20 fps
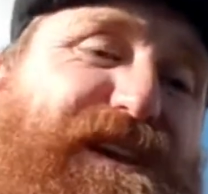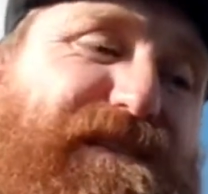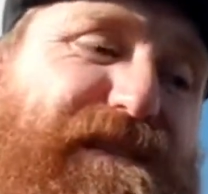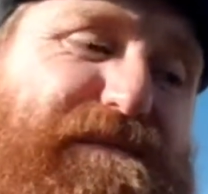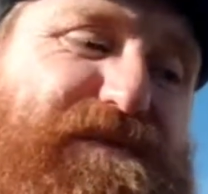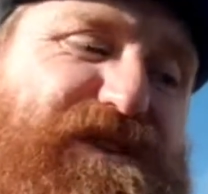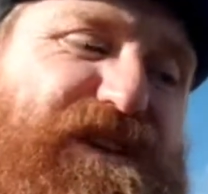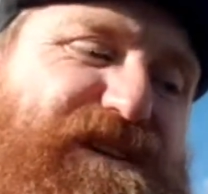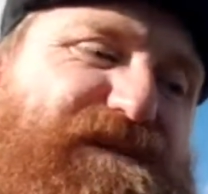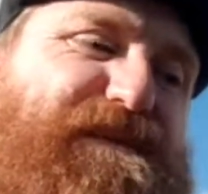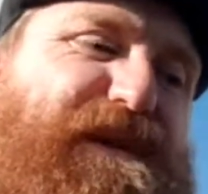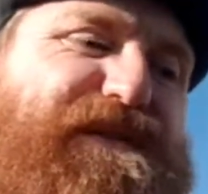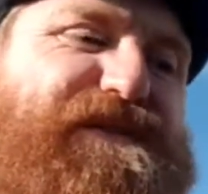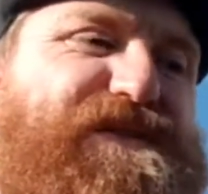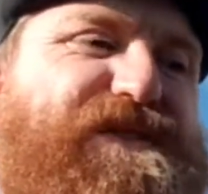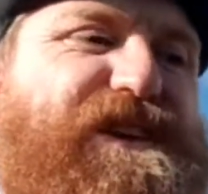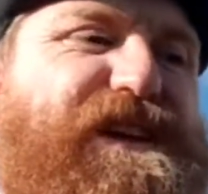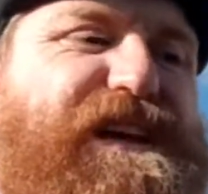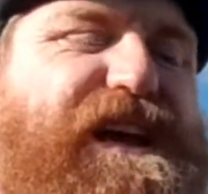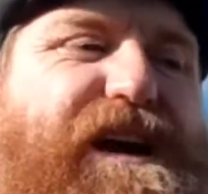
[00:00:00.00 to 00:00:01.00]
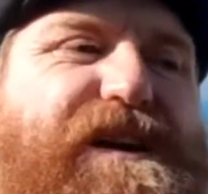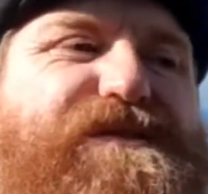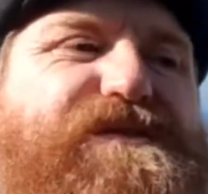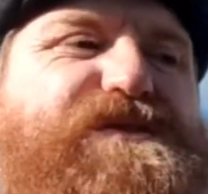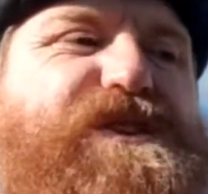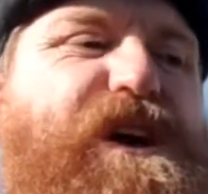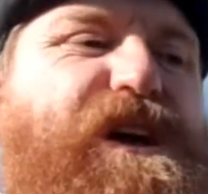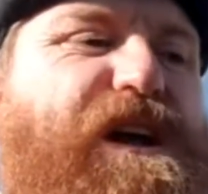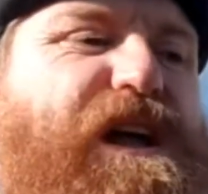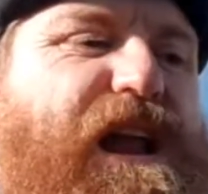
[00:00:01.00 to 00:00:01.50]
give him 6 months, and he goes,
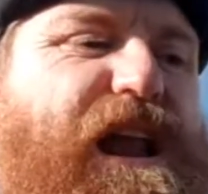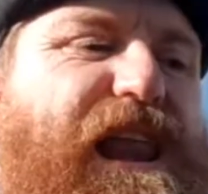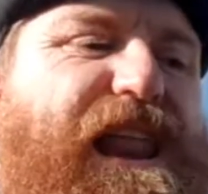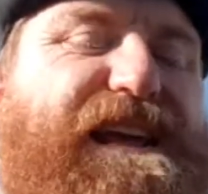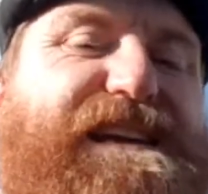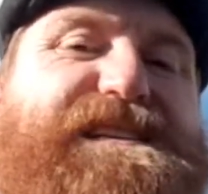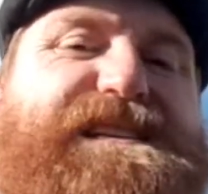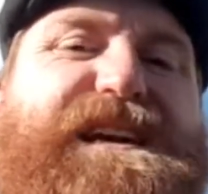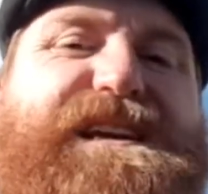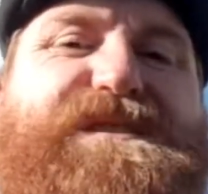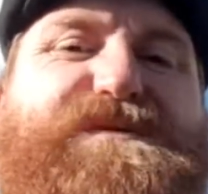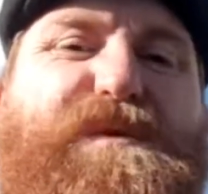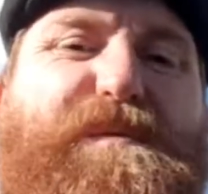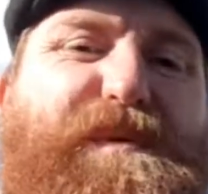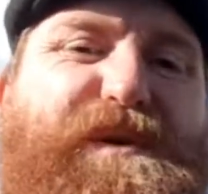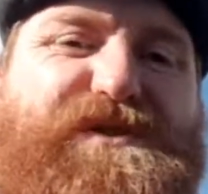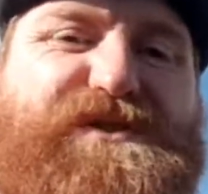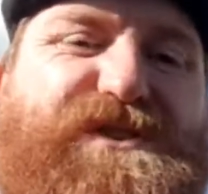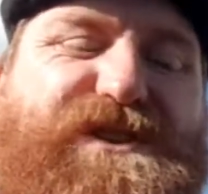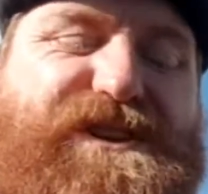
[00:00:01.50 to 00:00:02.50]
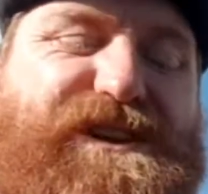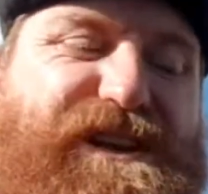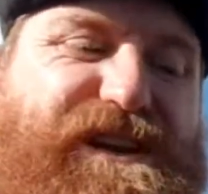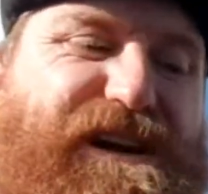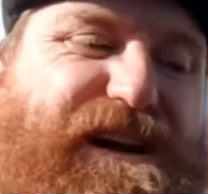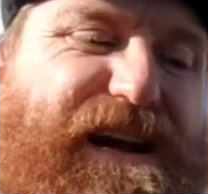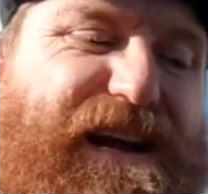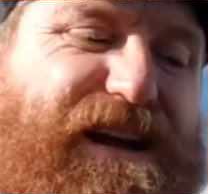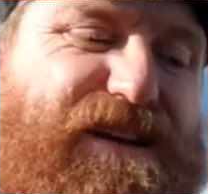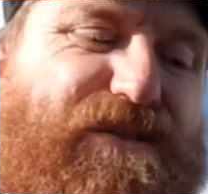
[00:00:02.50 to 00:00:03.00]
let's say, to a Boston
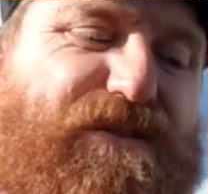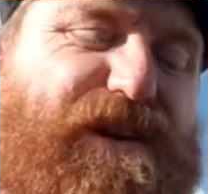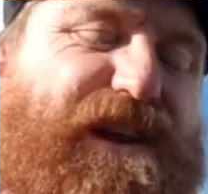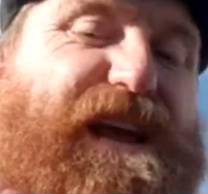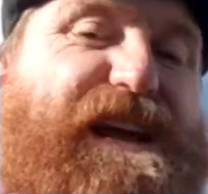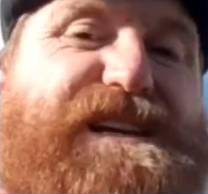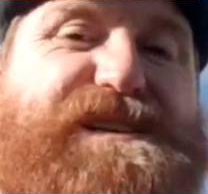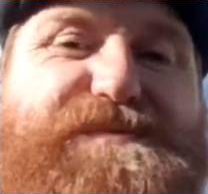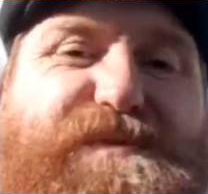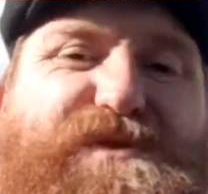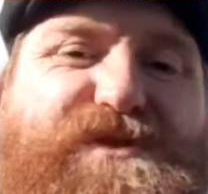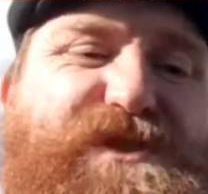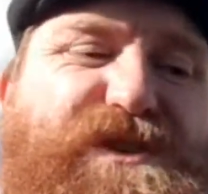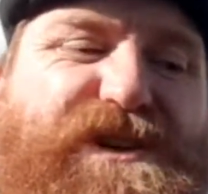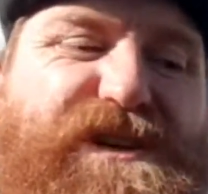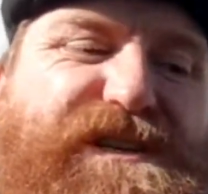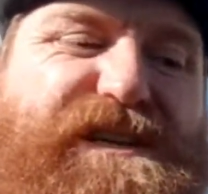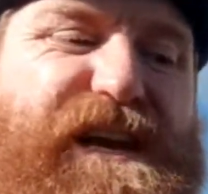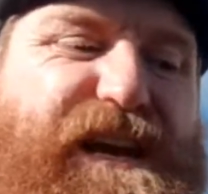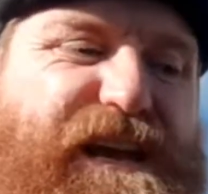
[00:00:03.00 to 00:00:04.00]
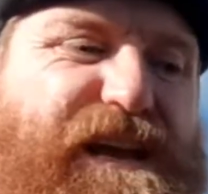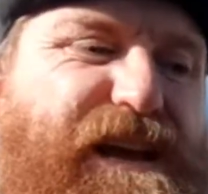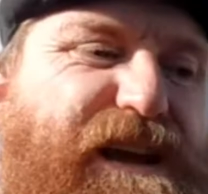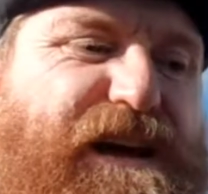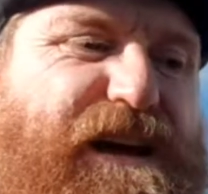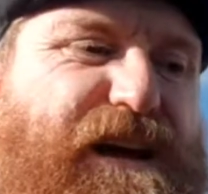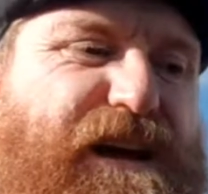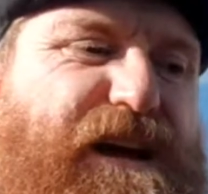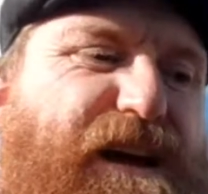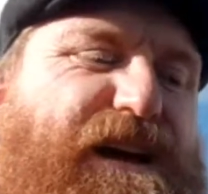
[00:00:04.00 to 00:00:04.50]
United or a Gainsborough Trinity,
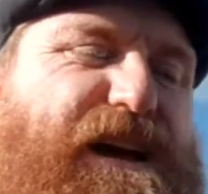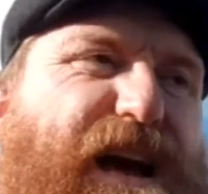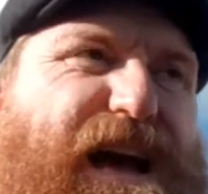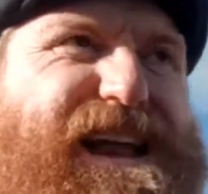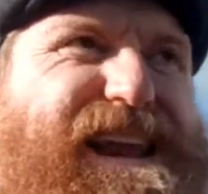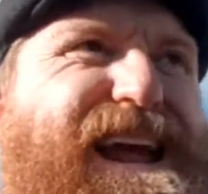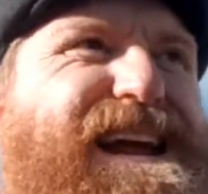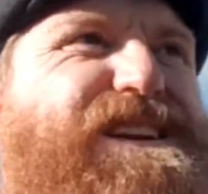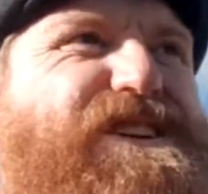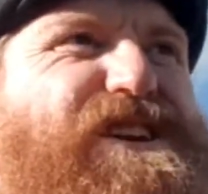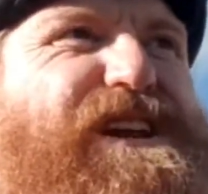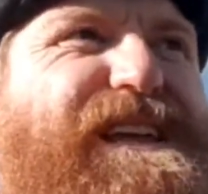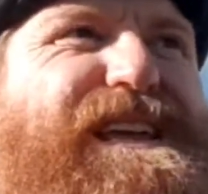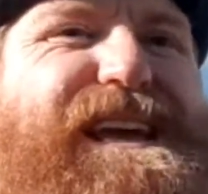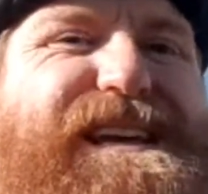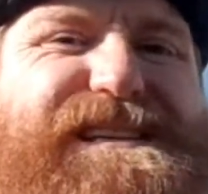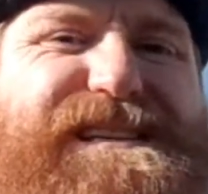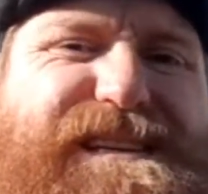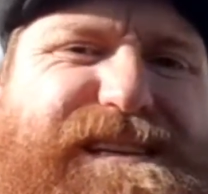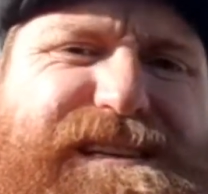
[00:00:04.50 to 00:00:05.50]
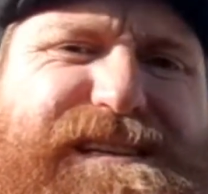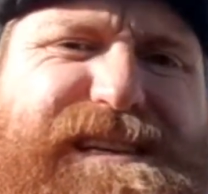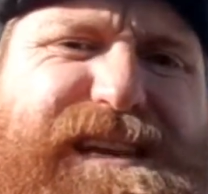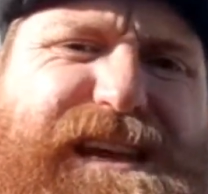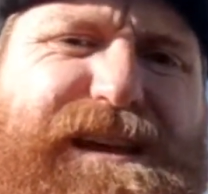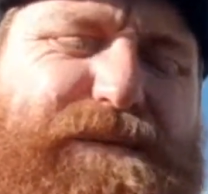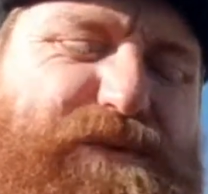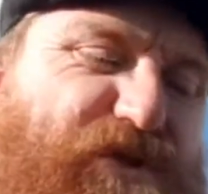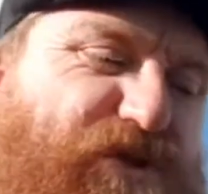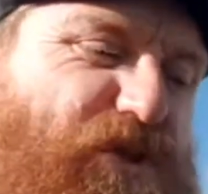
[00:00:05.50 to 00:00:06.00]
and actually gets in the
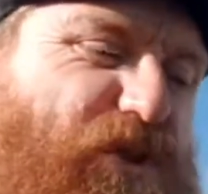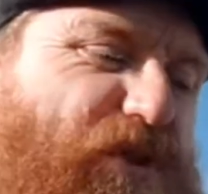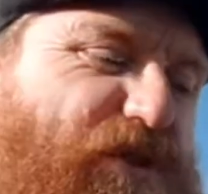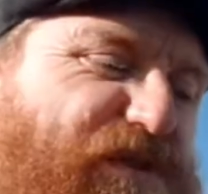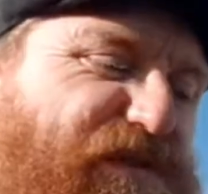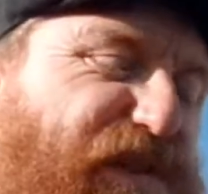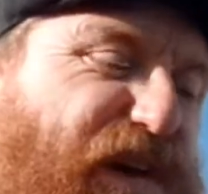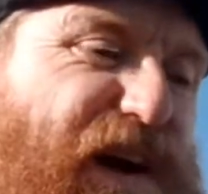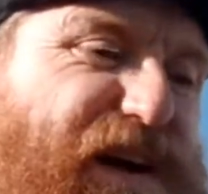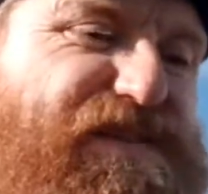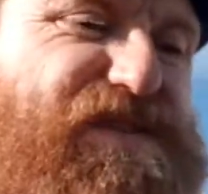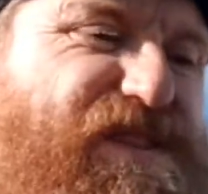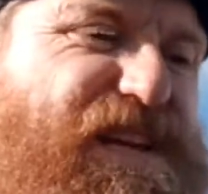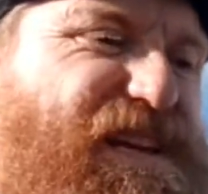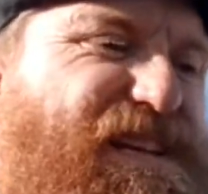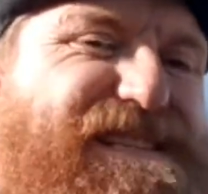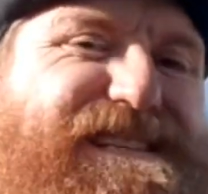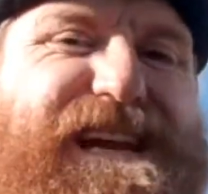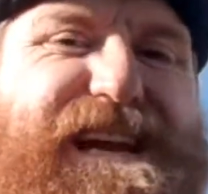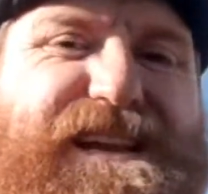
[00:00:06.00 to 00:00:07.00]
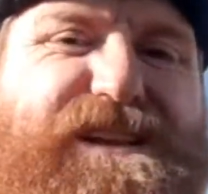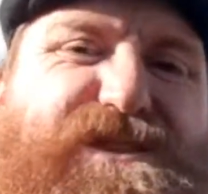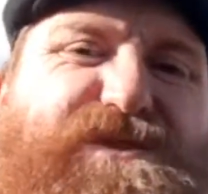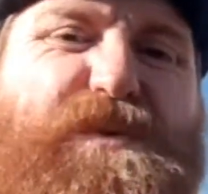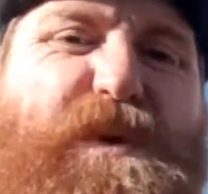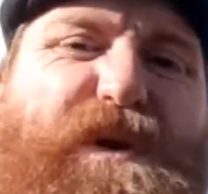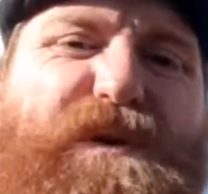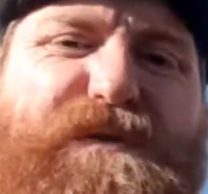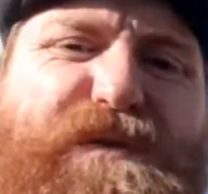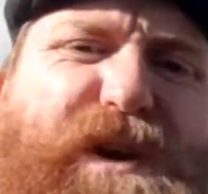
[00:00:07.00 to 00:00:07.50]
team and scores 5, 6, 10,
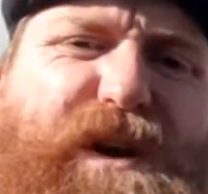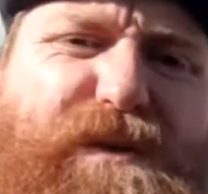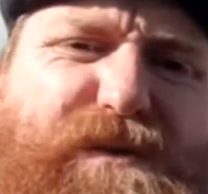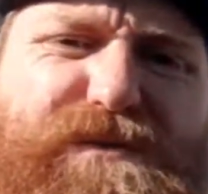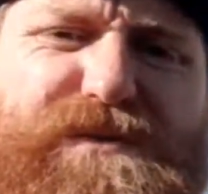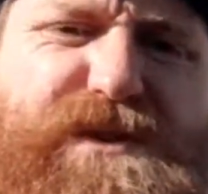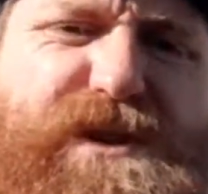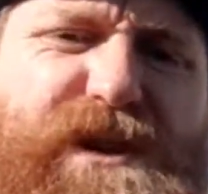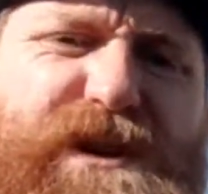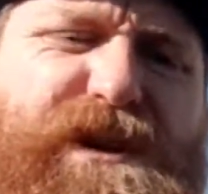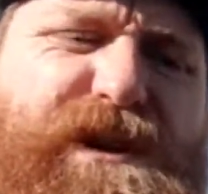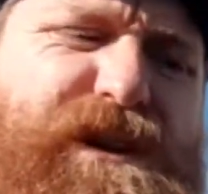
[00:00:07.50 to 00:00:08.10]
12 goals,